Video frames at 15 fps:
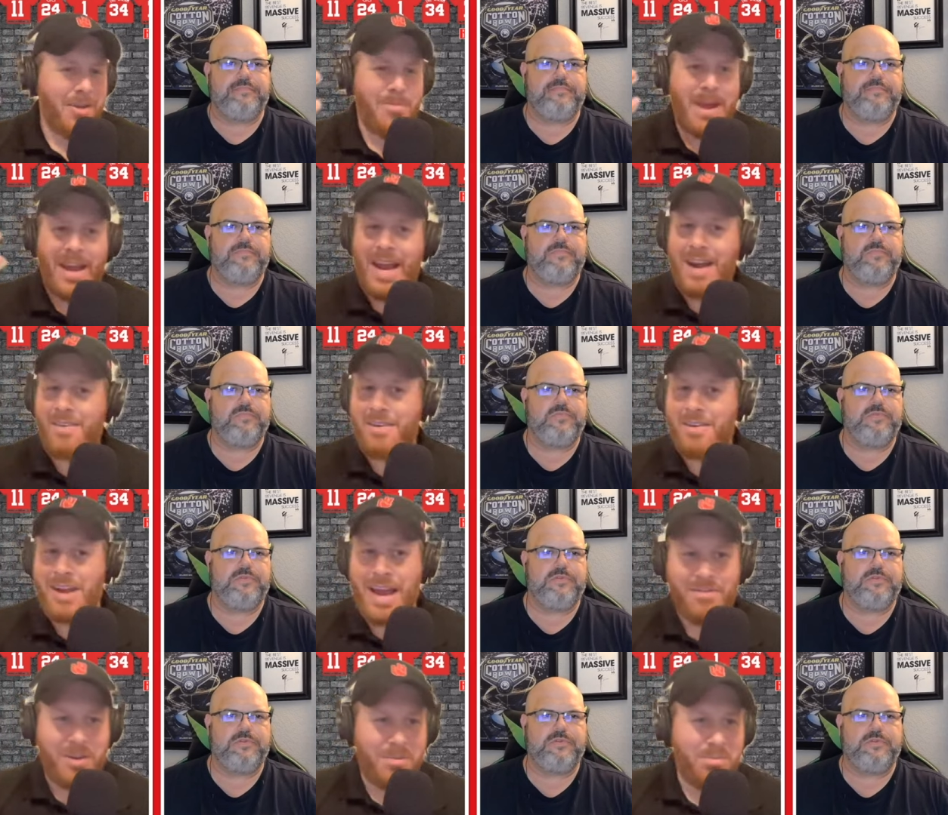Speaker 1: making
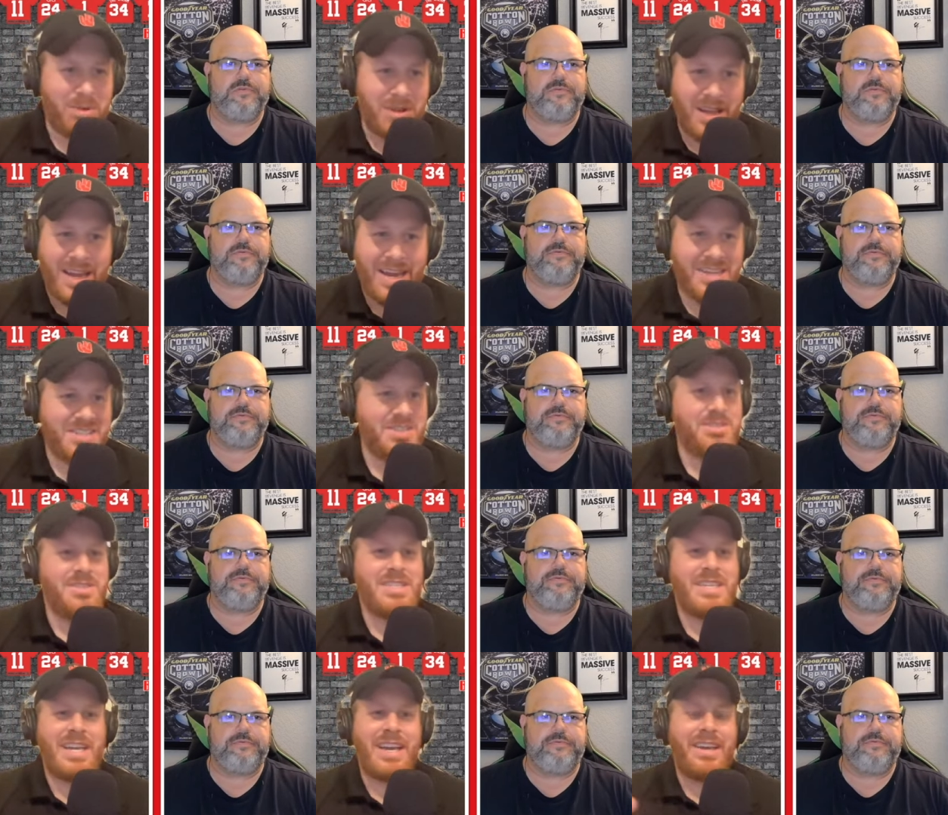every play as you
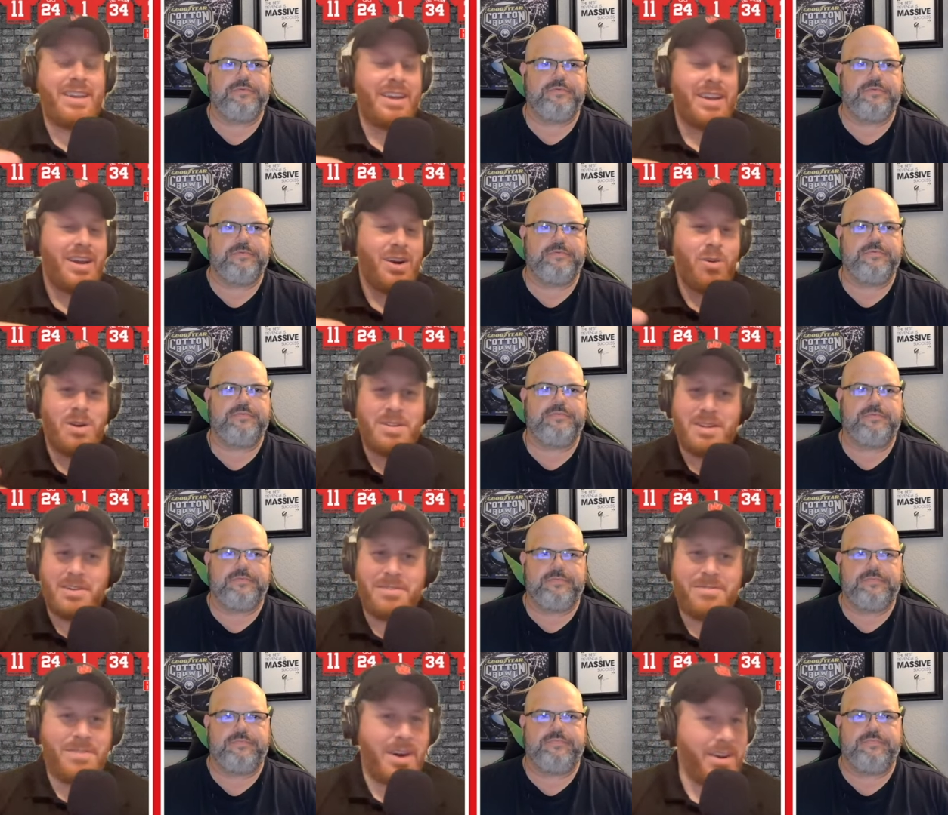see it, or is it
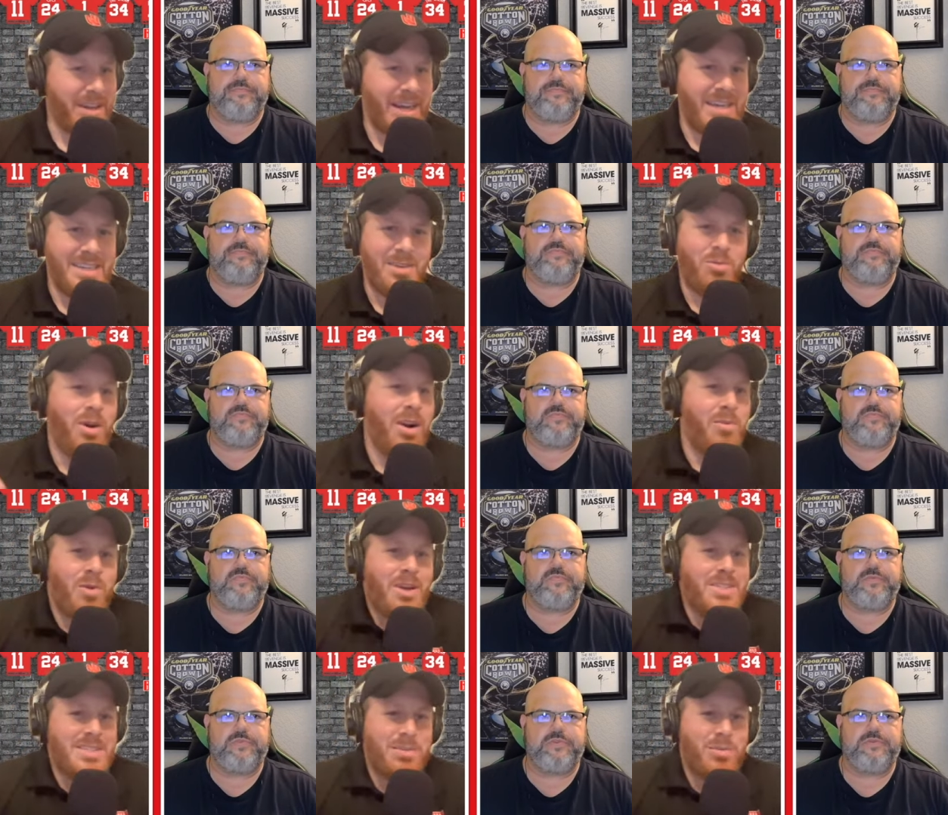a funneling?
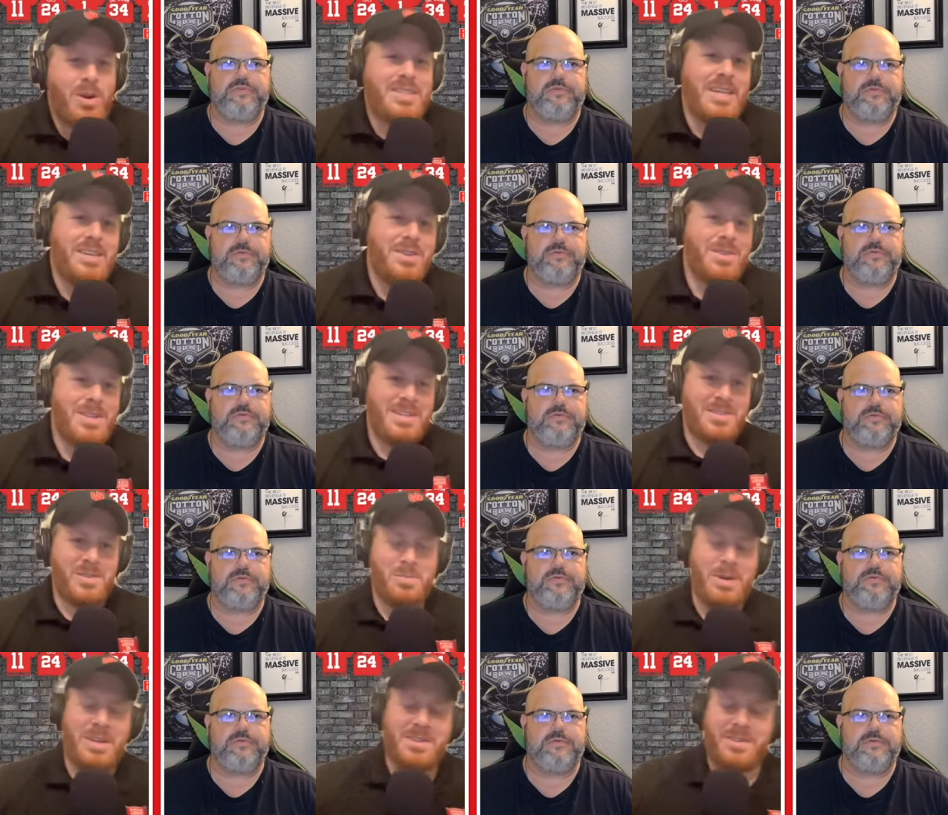What's he do that's so
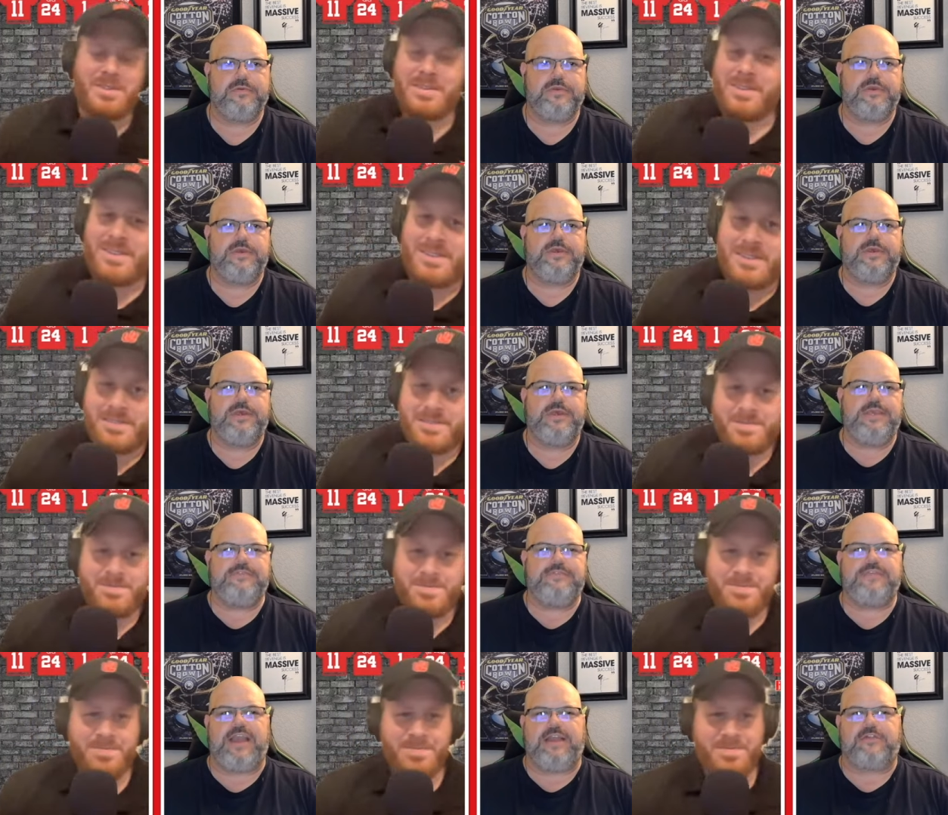special?
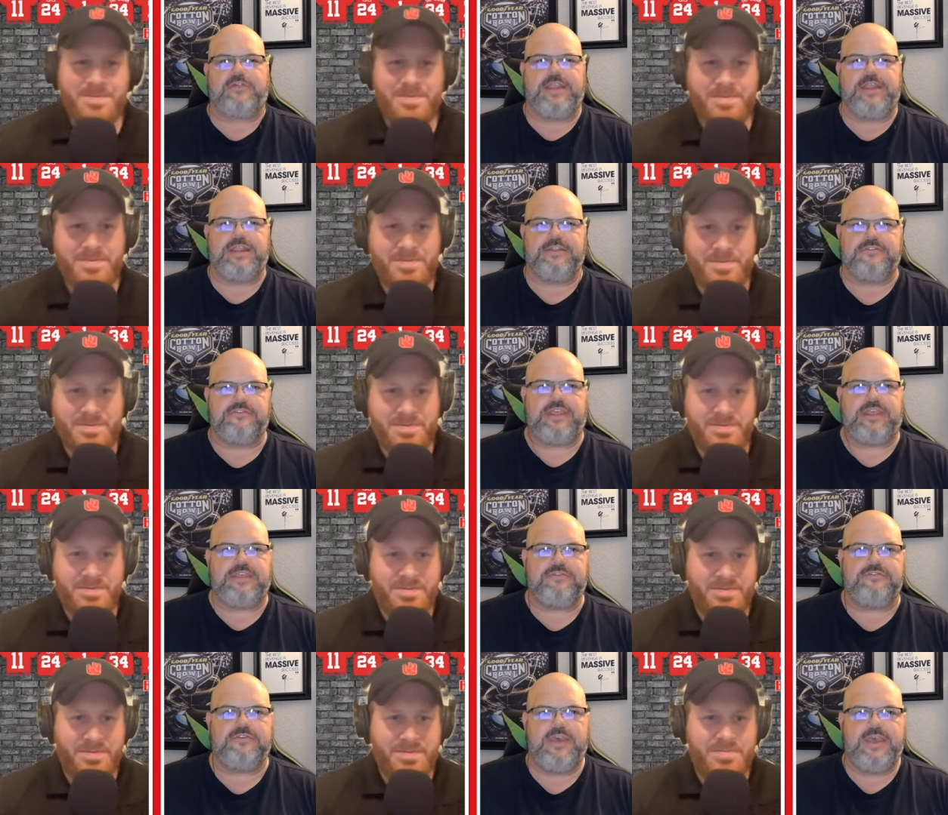
Speaker 2: He's got great
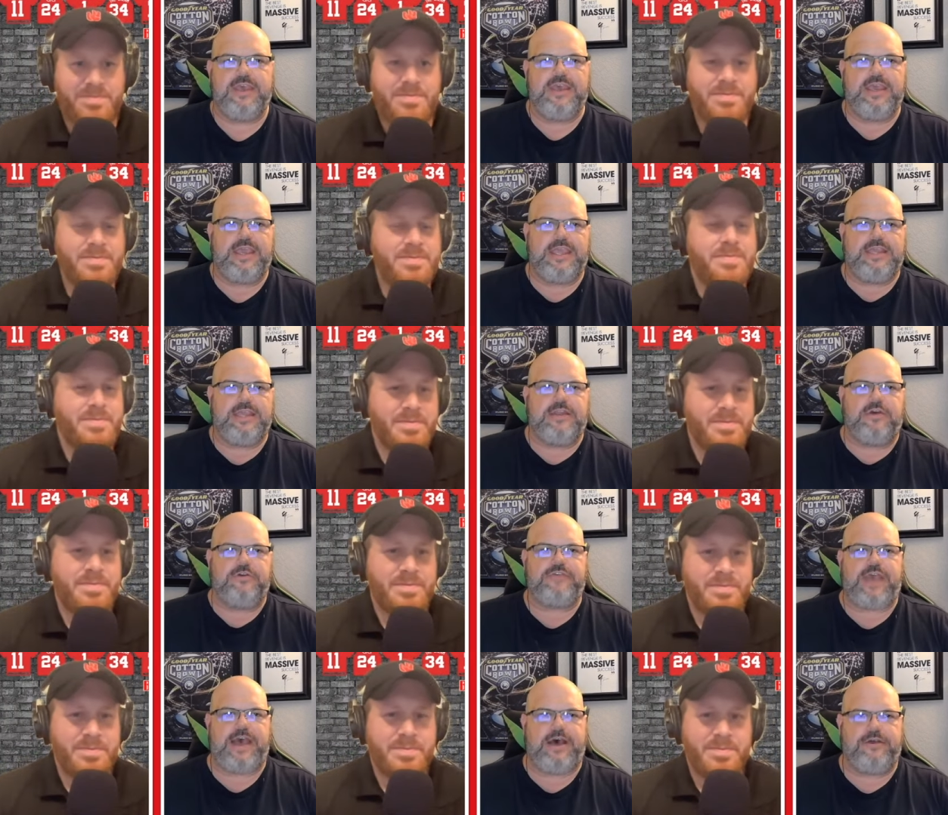instincts. He
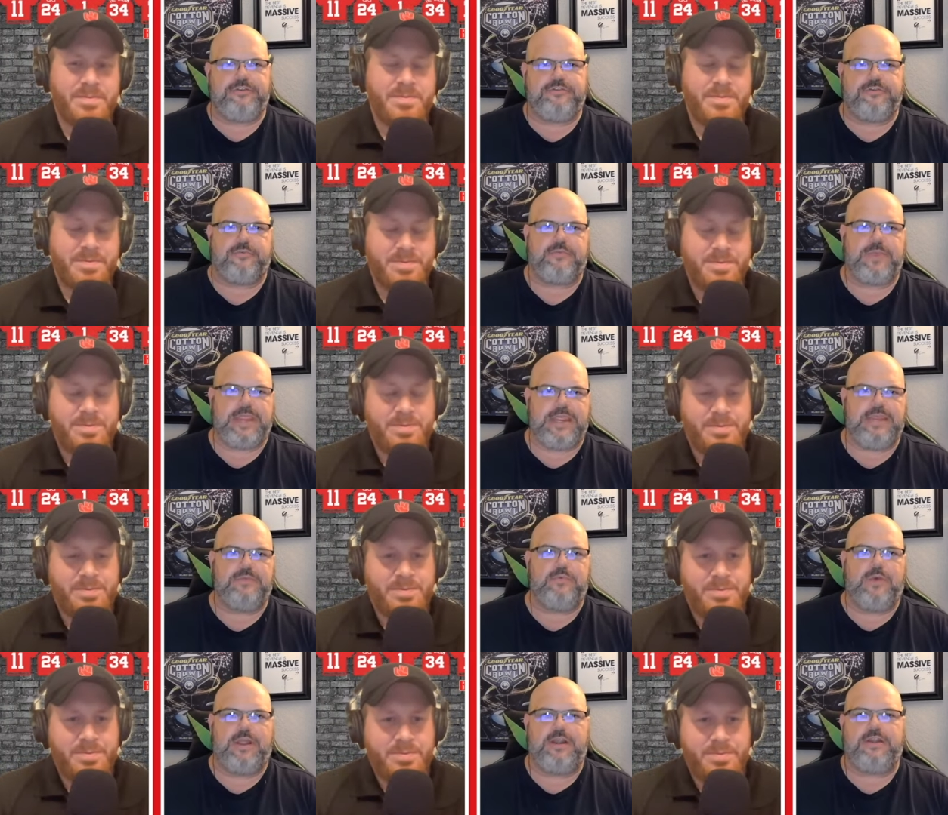knows how to
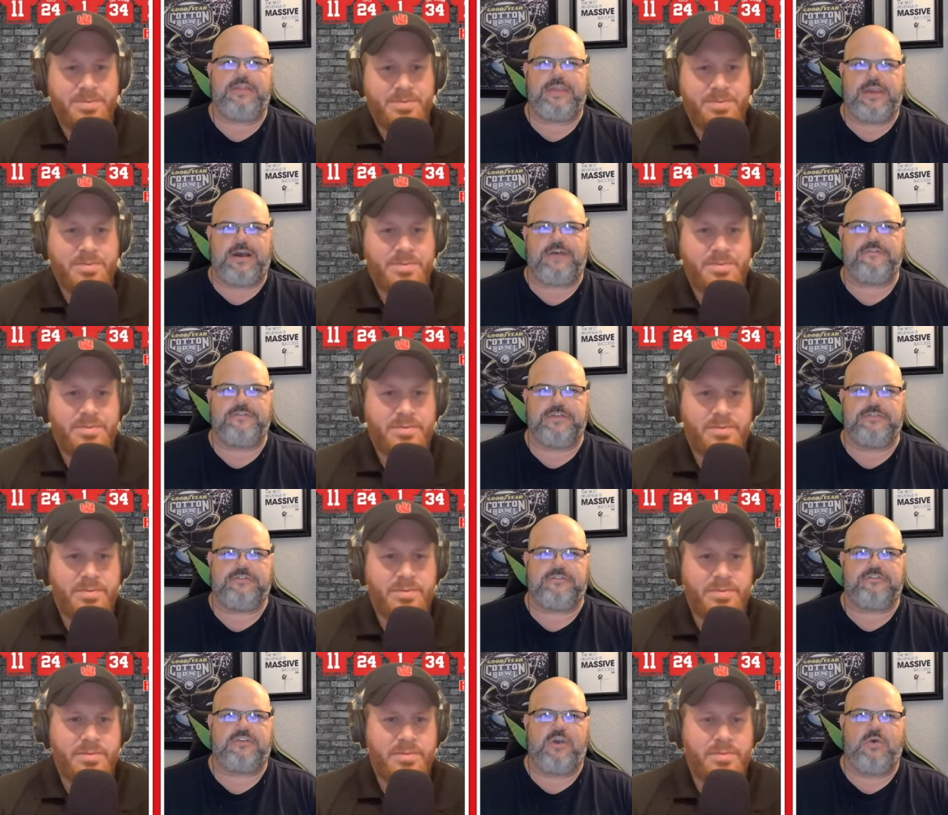read where the
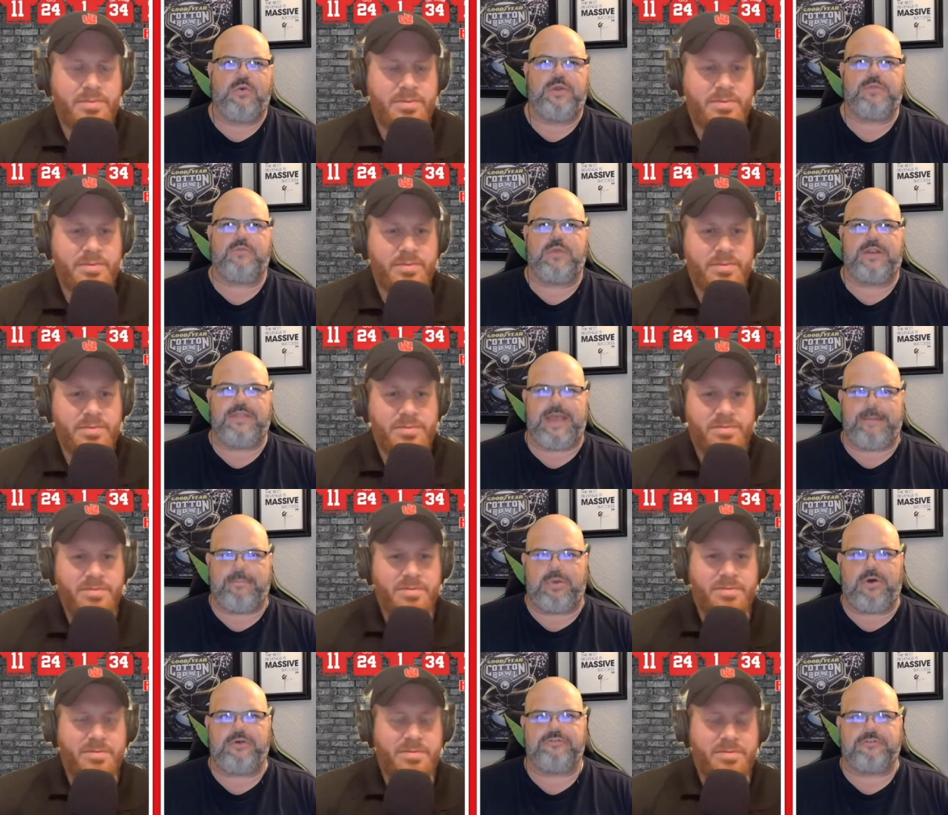offense is going, where
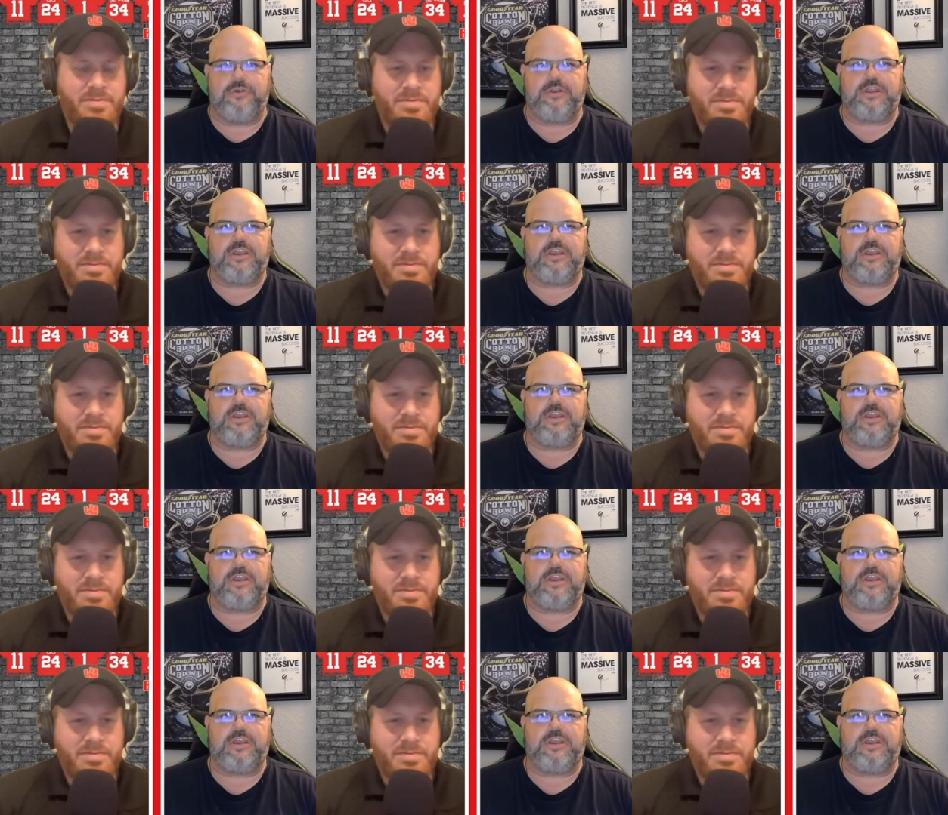that ball's going to